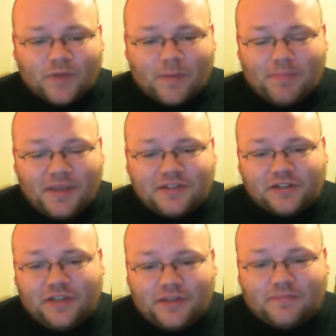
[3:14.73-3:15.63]

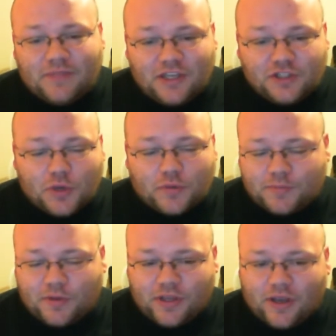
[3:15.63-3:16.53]
Basically, Ginjo was
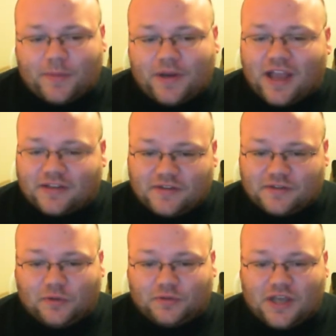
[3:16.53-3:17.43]
putting up an act
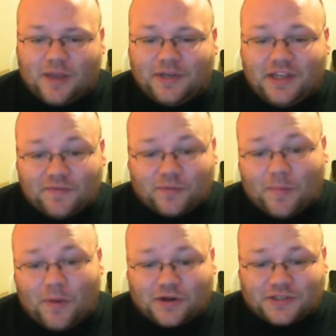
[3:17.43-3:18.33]
this whole time, and even
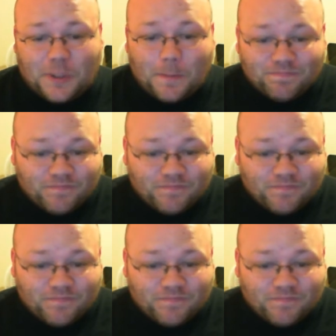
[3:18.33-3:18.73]
remarks,